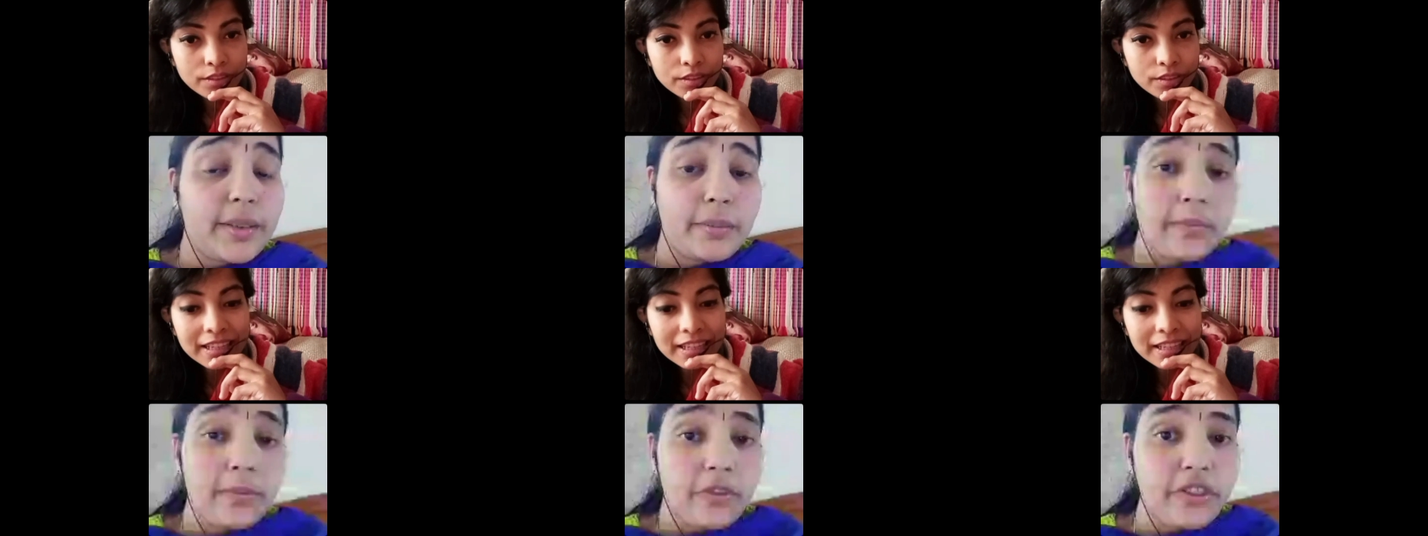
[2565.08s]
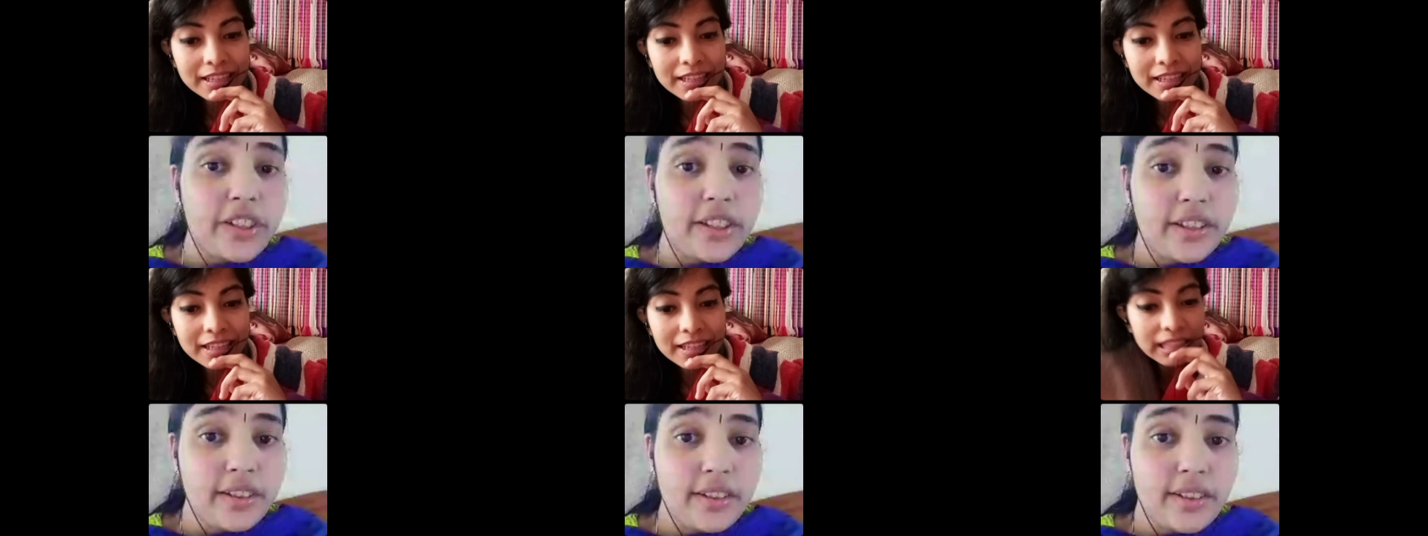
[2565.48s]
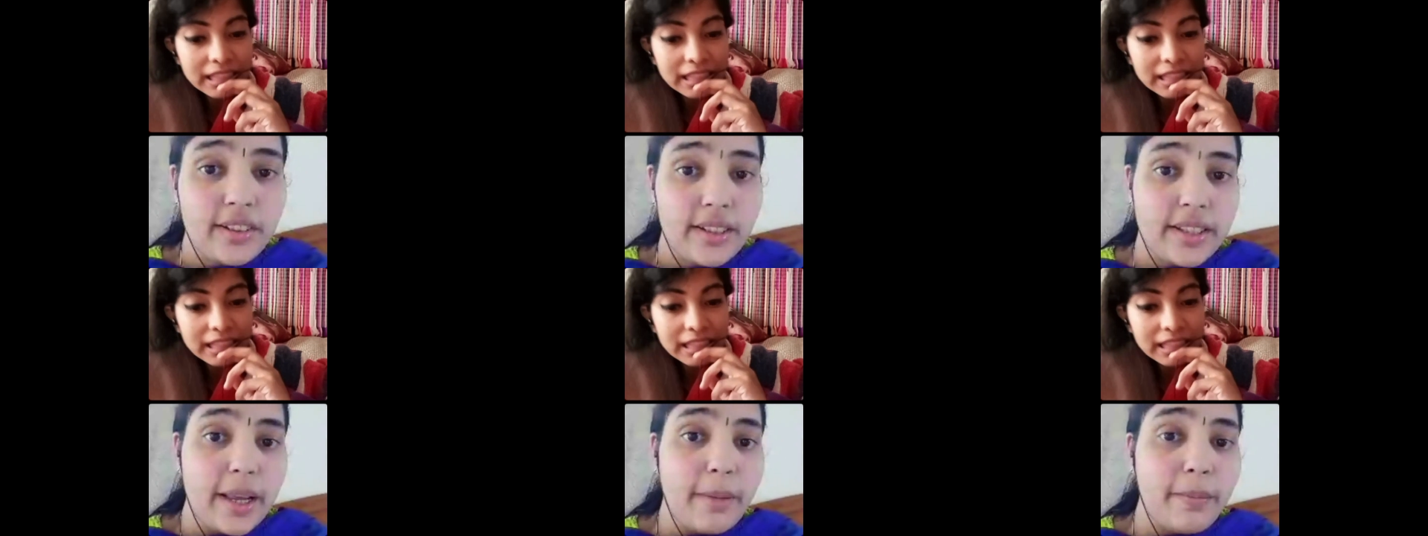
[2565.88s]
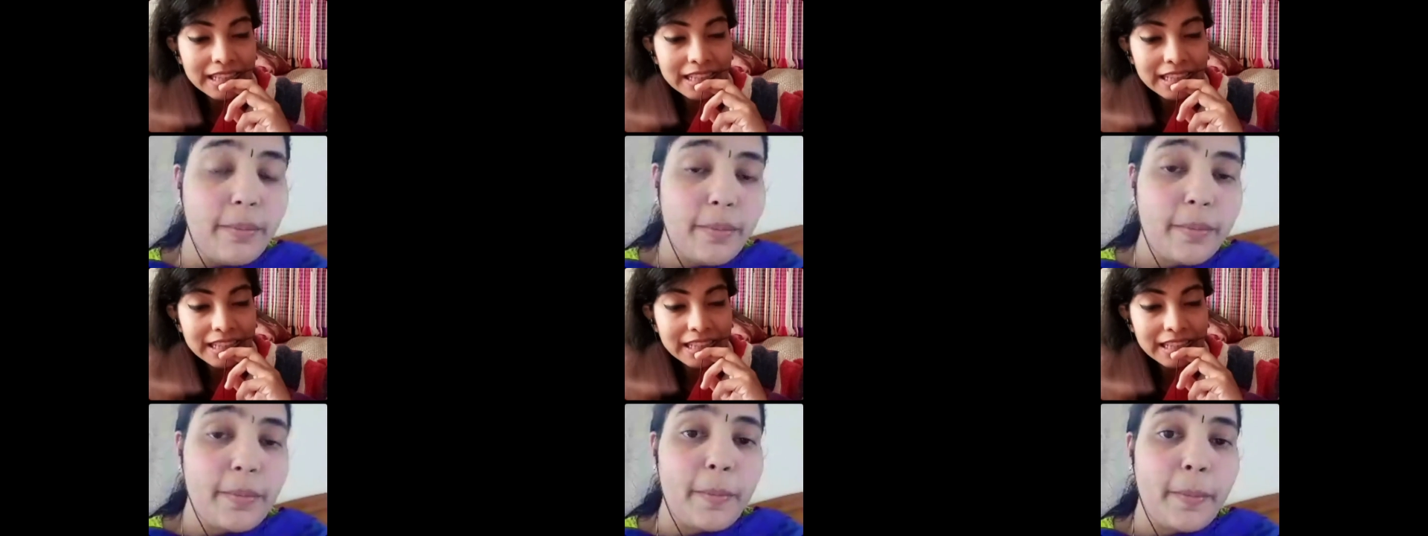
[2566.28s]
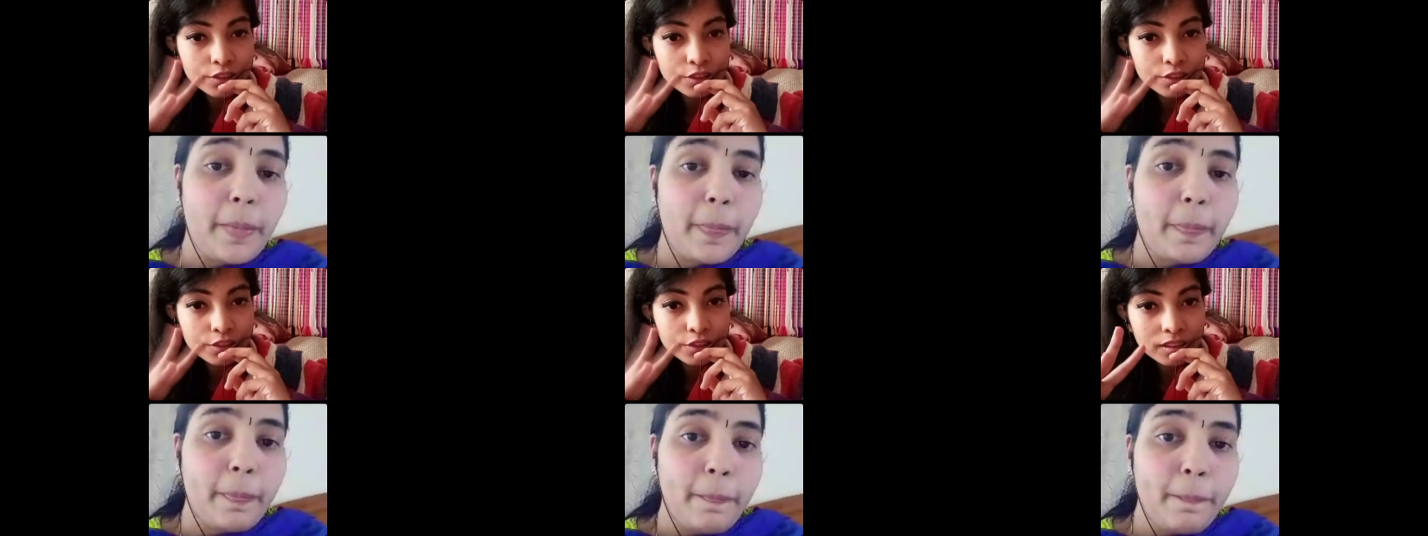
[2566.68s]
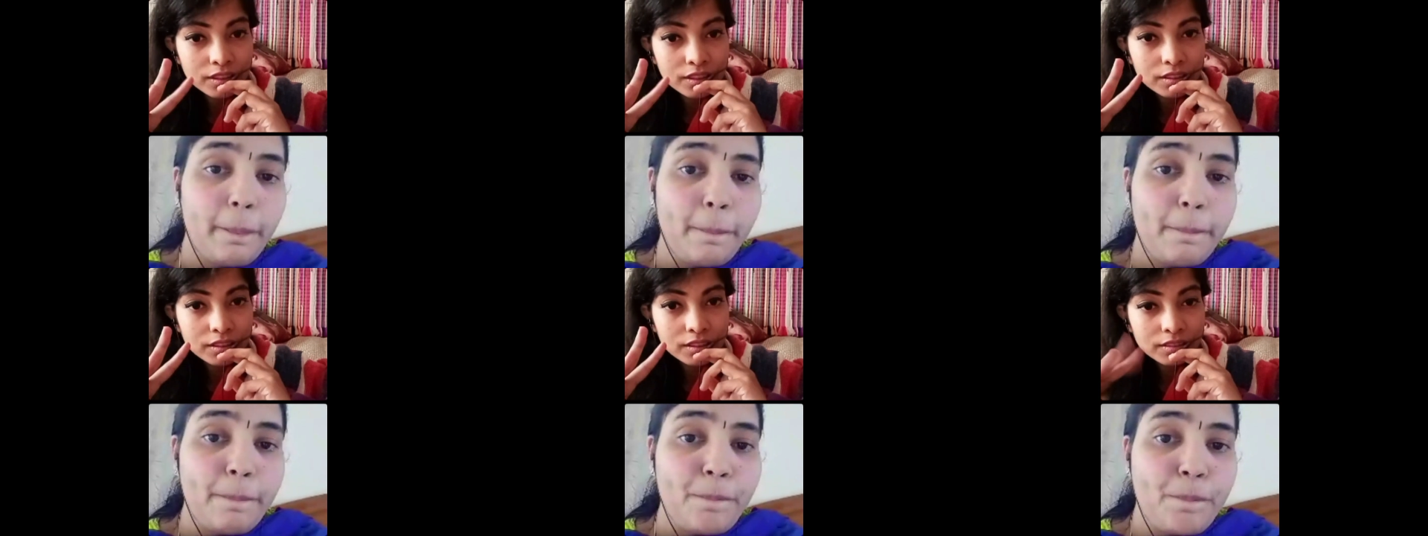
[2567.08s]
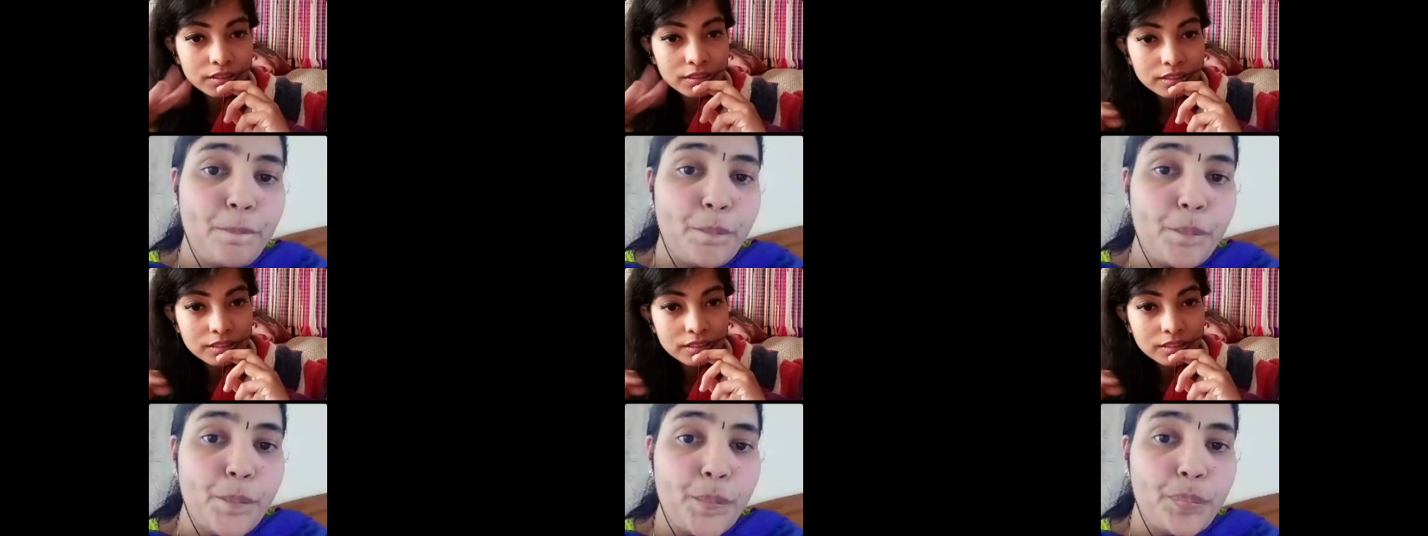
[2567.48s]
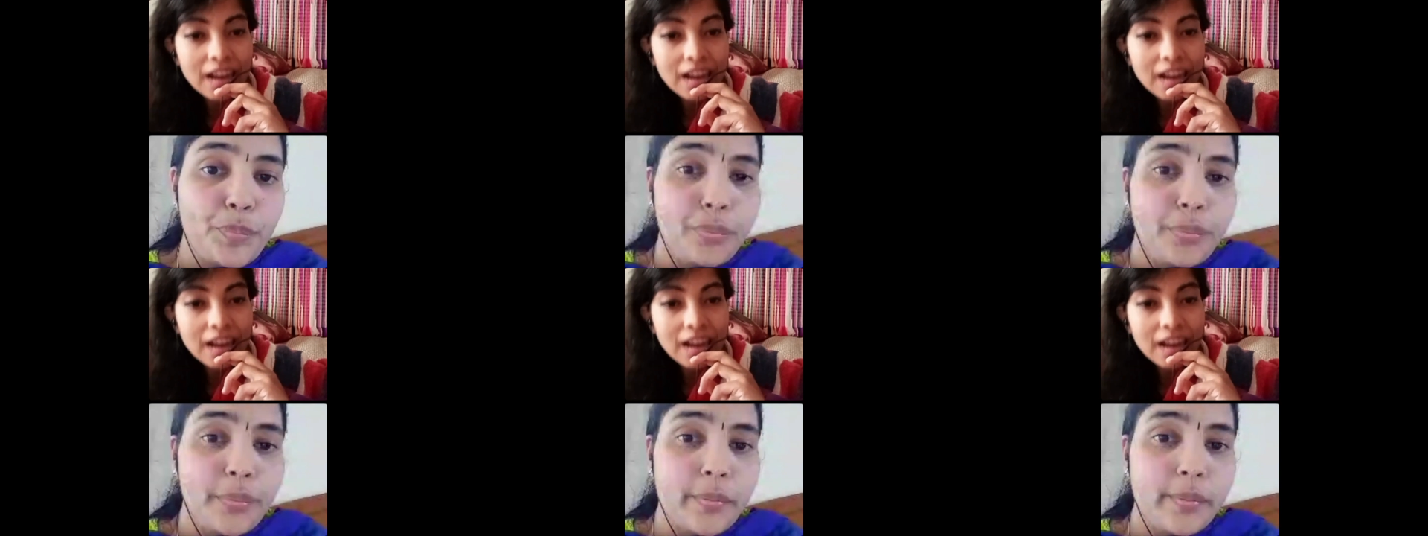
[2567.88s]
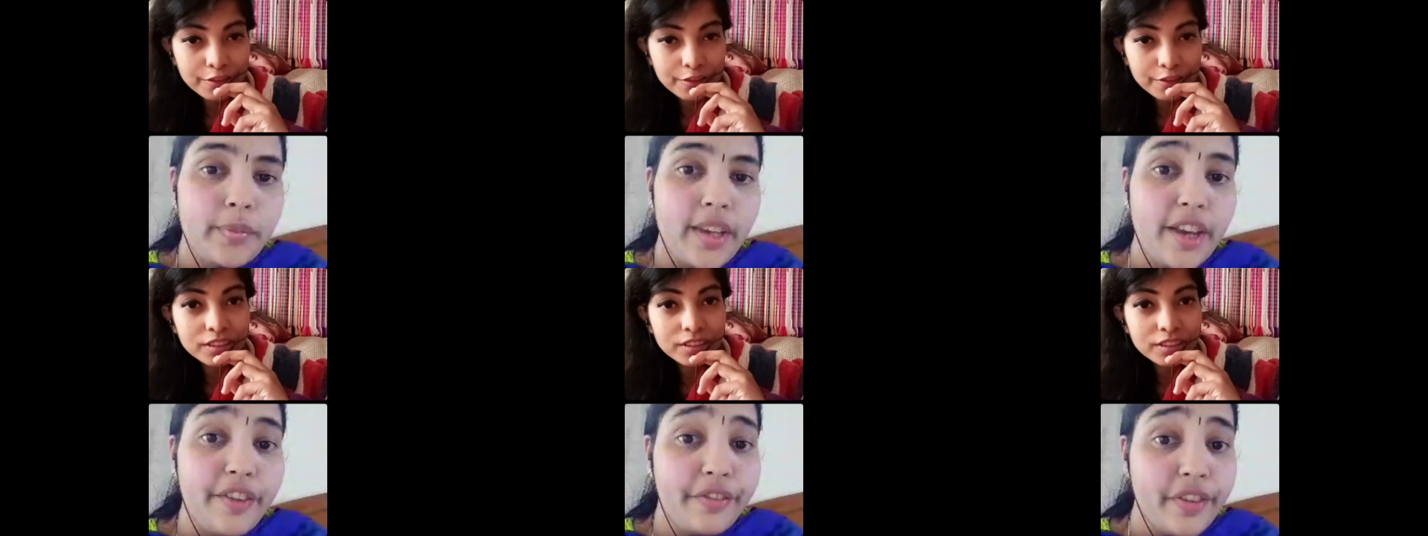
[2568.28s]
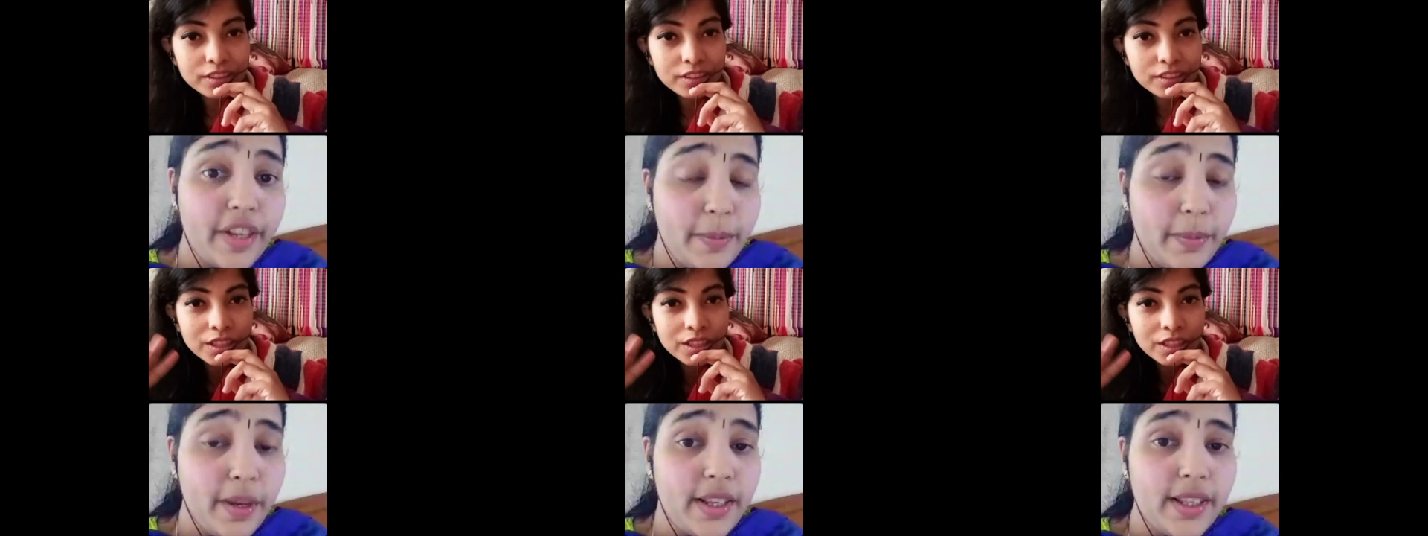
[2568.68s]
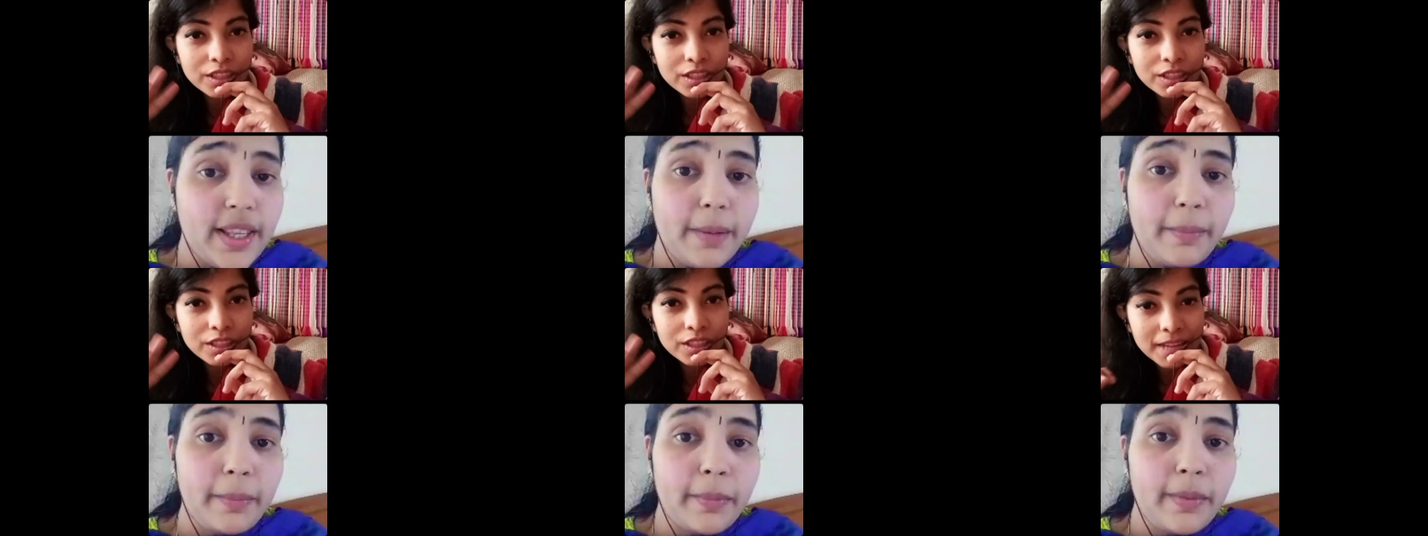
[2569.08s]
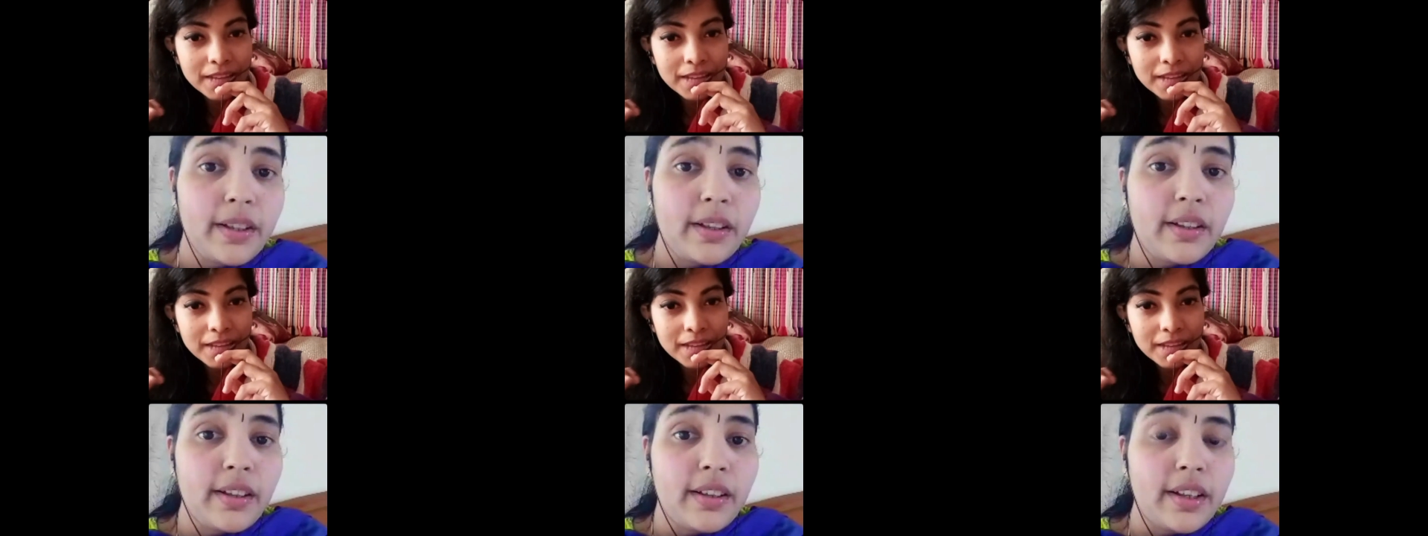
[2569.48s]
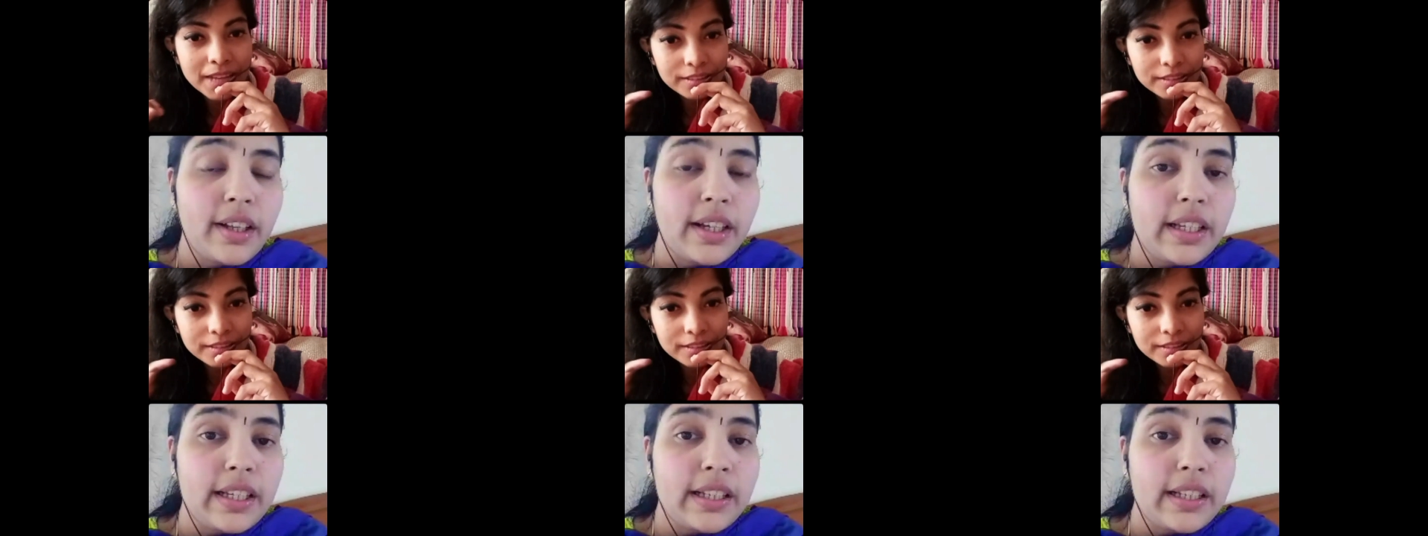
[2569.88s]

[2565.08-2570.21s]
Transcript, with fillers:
Speaker 1: And we can get that after the after the three steps, I guess.